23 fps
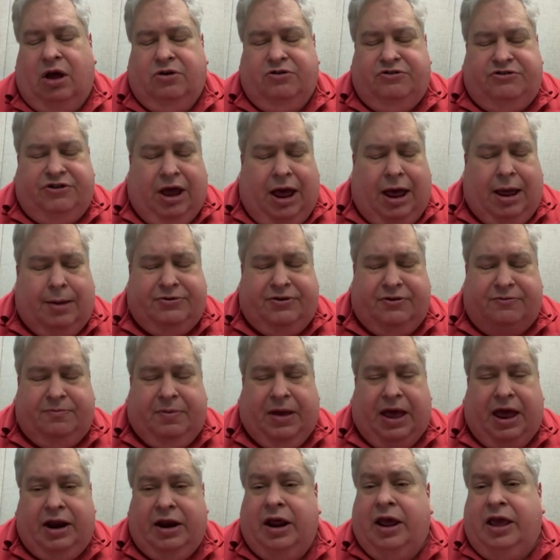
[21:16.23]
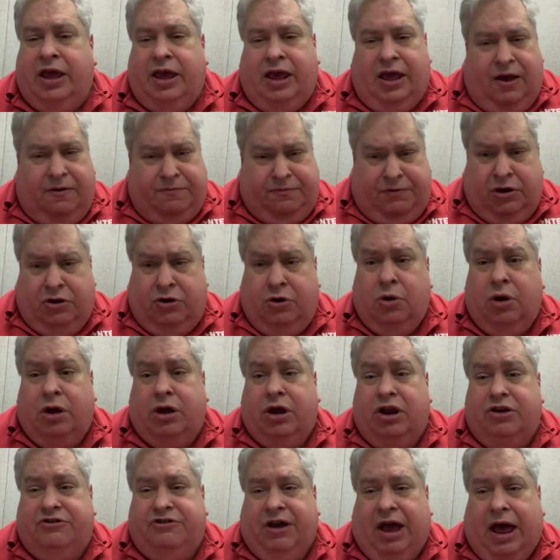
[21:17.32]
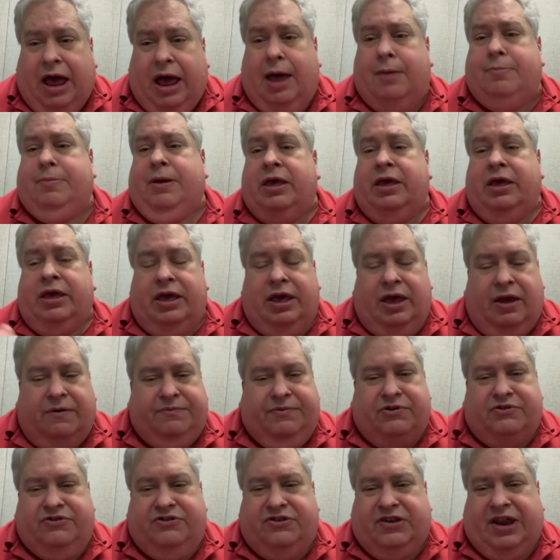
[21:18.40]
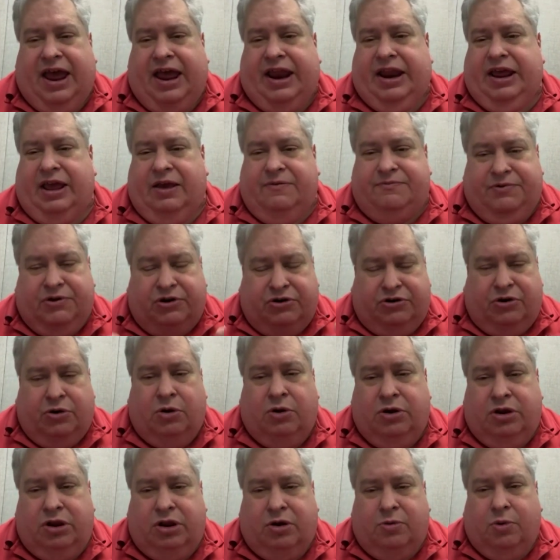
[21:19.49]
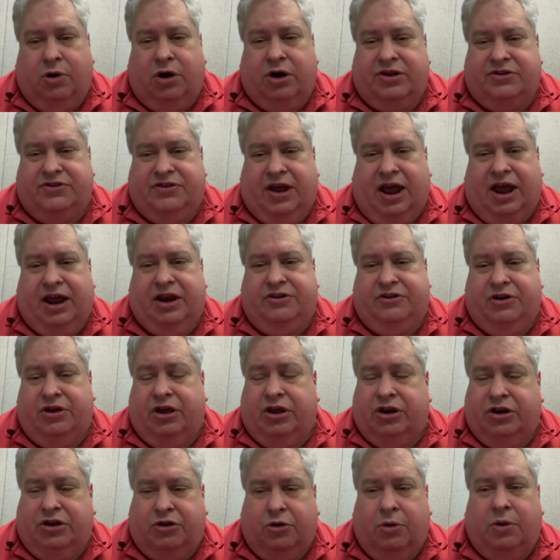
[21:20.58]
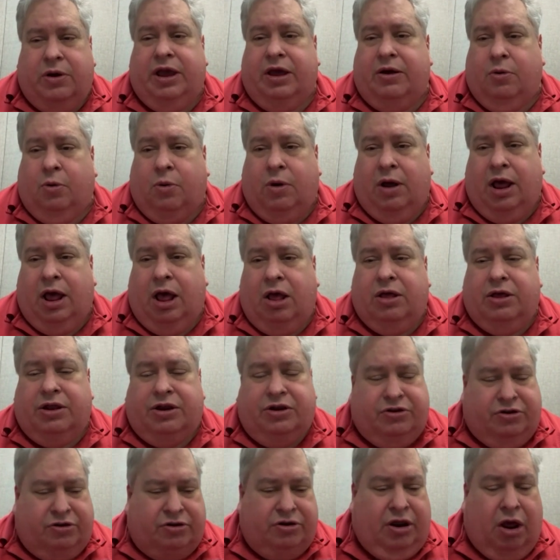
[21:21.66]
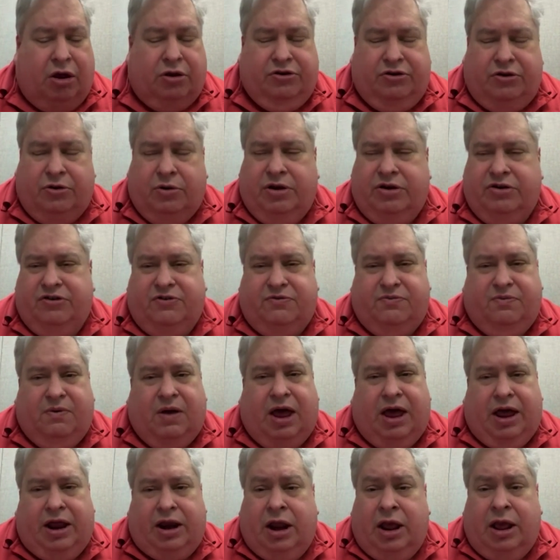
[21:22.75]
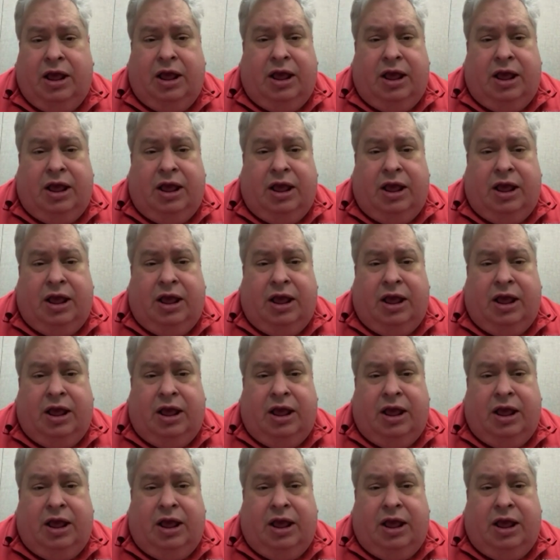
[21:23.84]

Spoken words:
jobs have been if you do a good job, if you're steady, if you're doing the work assigned to you and doing it well and, doing just fine,